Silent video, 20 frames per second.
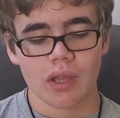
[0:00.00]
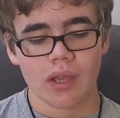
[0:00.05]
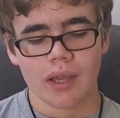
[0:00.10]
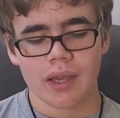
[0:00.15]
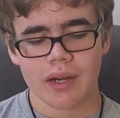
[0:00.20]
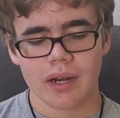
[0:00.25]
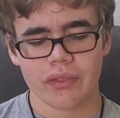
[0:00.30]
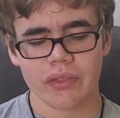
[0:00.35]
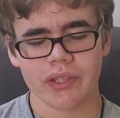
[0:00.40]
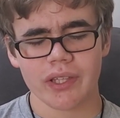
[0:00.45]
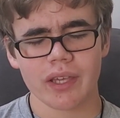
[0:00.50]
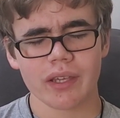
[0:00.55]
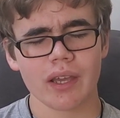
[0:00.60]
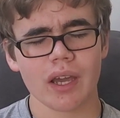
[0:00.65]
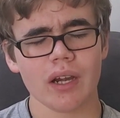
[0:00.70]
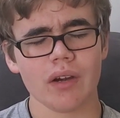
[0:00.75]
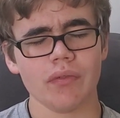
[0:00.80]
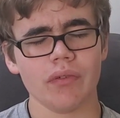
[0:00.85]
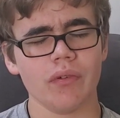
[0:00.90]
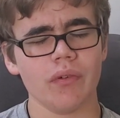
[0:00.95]
And I think I
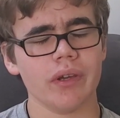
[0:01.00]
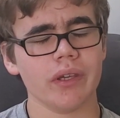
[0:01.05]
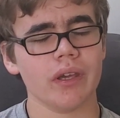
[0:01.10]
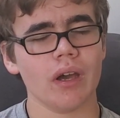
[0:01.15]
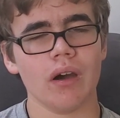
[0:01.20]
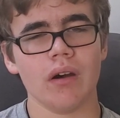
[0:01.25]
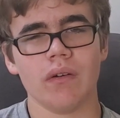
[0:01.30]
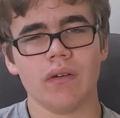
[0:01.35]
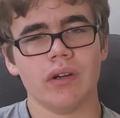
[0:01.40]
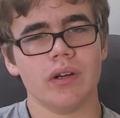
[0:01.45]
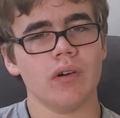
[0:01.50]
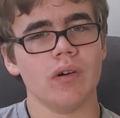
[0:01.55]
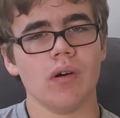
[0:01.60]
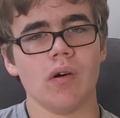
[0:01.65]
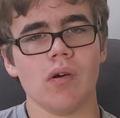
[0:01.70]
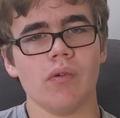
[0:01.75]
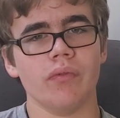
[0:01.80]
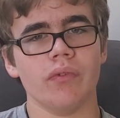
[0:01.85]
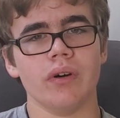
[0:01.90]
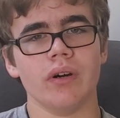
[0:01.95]
got it for like a little
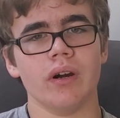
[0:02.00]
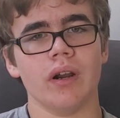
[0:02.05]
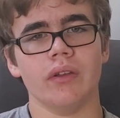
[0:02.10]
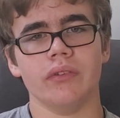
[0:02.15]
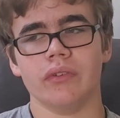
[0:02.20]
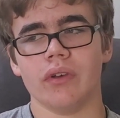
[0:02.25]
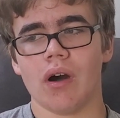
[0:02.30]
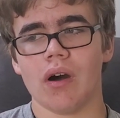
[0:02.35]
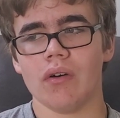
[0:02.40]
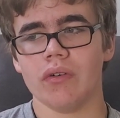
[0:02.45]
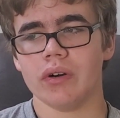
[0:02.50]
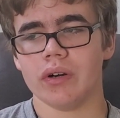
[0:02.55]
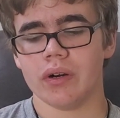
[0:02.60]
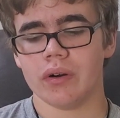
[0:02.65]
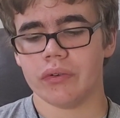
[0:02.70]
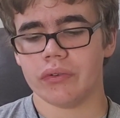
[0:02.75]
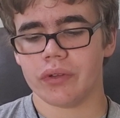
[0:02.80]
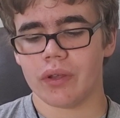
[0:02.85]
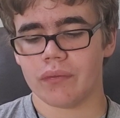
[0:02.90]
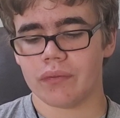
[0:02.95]
over $1 or
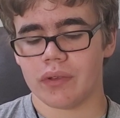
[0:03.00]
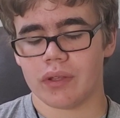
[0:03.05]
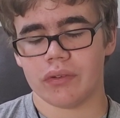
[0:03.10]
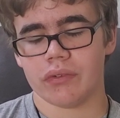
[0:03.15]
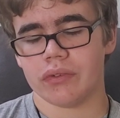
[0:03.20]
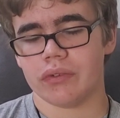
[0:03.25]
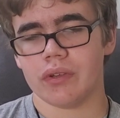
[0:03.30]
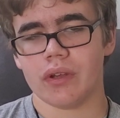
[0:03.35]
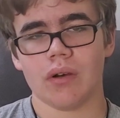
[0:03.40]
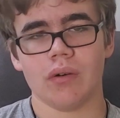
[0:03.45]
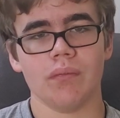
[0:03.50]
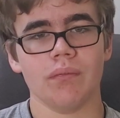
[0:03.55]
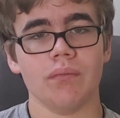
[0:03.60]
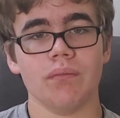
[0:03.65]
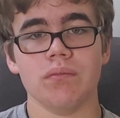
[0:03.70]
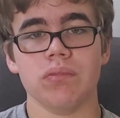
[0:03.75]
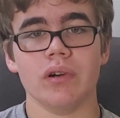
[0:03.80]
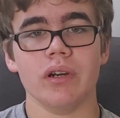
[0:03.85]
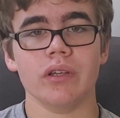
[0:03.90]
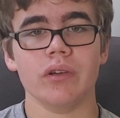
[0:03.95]
something, so
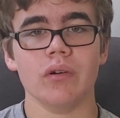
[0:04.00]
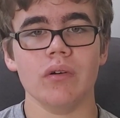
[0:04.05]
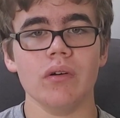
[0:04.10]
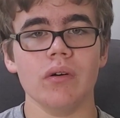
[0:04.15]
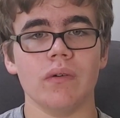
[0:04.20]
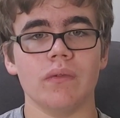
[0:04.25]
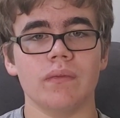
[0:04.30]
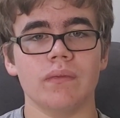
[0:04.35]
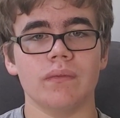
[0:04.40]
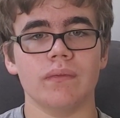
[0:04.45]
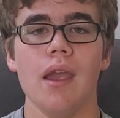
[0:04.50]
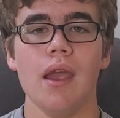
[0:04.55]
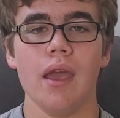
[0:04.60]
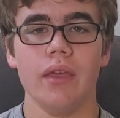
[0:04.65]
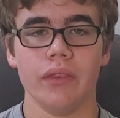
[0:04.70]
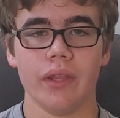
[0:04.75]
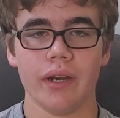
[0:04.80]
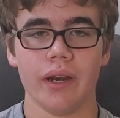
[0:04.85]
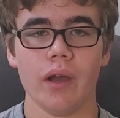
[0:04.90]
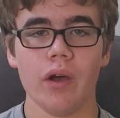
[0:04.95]
pretty cool.
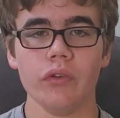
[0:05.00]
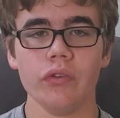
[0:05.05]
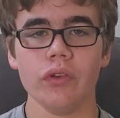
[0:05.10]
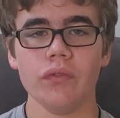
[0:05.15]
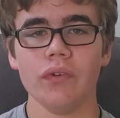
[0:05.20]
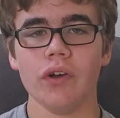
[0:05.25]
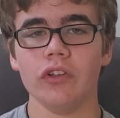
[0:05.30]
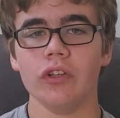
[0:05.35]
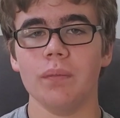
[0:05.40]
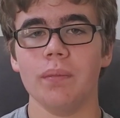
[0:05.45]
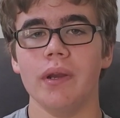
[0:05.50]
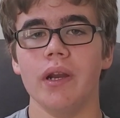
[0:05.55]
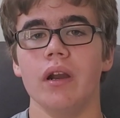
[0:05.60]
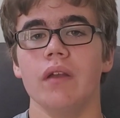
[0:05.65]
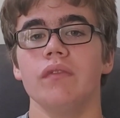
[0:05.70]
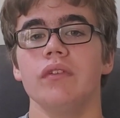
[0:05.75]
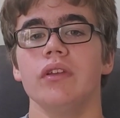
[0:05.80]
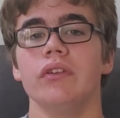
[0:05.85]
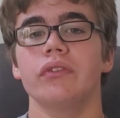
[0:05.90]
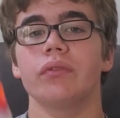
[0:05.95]
And then I also found a pair of
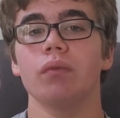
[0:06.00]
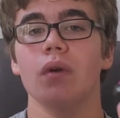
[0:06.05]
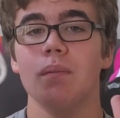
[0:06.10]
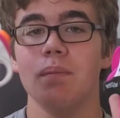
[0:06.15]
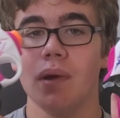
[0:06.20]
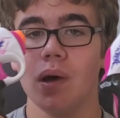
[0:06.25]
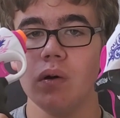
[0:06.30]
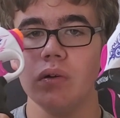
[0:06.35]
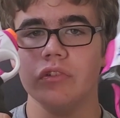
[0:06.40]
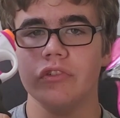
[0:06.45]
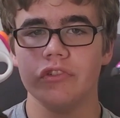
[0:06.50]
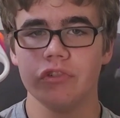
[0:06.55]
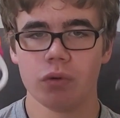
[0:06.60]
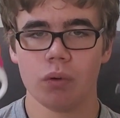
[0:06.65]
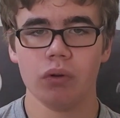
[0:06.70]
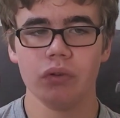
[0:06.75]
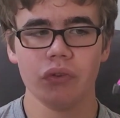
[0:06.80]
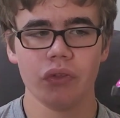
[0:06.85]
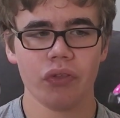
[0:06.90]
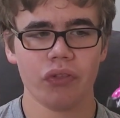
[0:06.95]
these Rebel
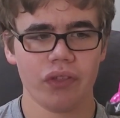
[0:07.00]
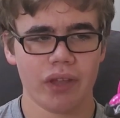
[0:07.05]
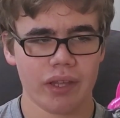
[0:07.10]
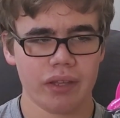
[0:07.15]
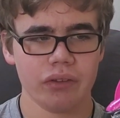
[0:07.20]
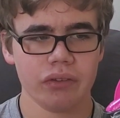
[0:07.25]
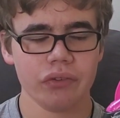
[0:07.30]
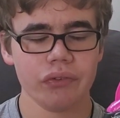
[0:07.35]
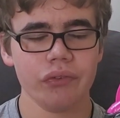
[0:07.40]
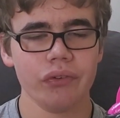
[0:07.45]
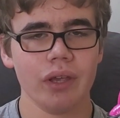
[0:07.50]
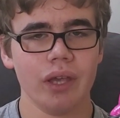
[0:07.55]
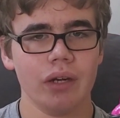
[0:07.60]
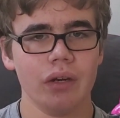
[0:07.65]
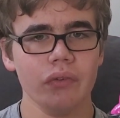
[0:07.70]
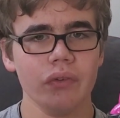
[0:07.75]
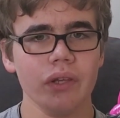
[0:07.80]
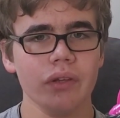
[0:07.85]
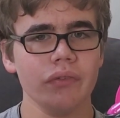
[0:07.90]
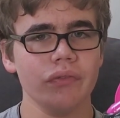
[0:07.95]
Jolt things, and
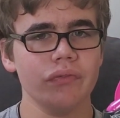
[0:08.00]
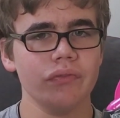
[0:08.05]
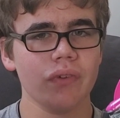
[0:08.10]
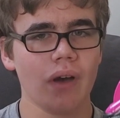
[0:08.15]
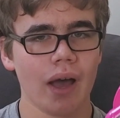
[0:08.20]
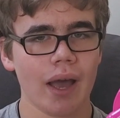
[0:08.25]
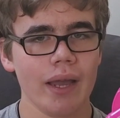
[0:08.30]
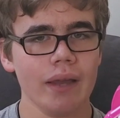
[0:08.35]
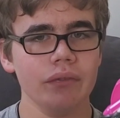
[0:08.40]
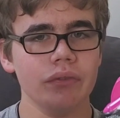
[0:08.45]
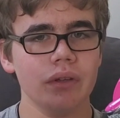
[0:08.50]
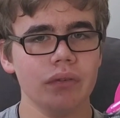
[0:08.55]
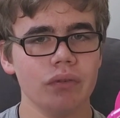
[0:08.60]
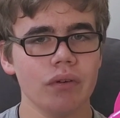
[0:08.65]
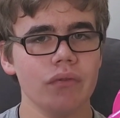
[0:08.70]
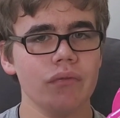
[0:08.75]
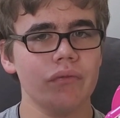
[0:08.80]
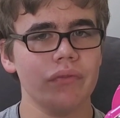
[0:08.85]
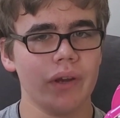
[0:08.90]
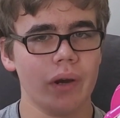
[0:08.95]
there's like 5
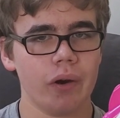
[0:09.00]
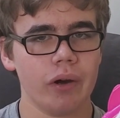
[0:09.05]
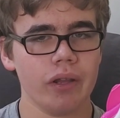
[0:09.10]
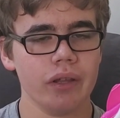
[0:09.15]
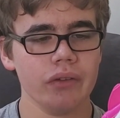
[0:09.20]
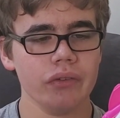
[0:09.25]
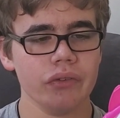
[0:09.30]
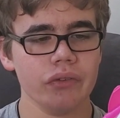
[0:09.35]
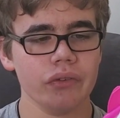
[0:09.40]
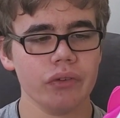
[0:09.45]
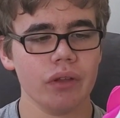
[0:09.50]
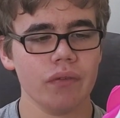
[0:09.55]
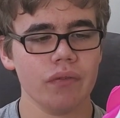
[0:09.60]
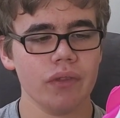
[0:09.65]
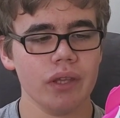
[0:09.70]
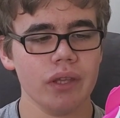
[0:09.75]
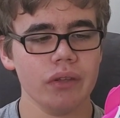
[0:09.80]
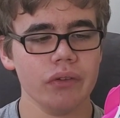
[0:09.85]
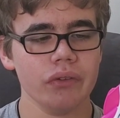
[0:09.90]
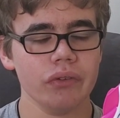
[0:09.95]
different variants of
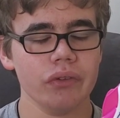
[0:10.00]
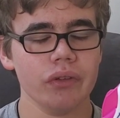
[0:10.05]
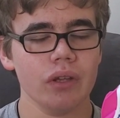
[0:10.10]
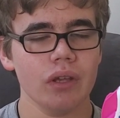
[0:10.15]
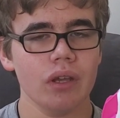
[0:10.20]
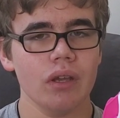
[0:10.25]
these.